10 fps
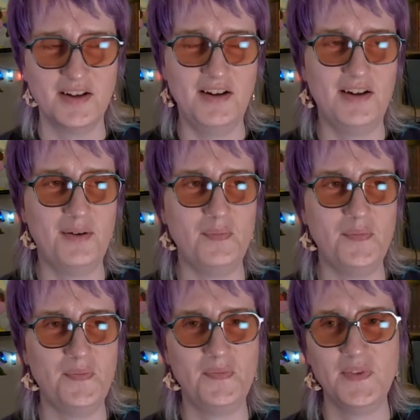
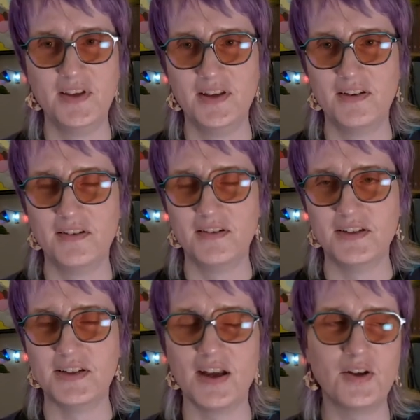Um,
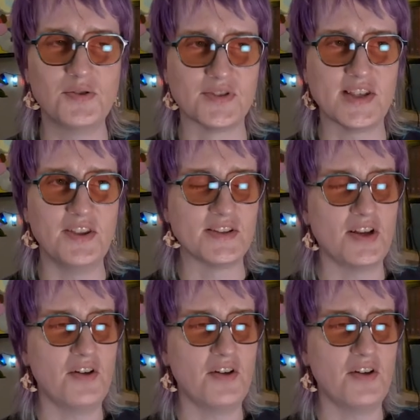I don't say this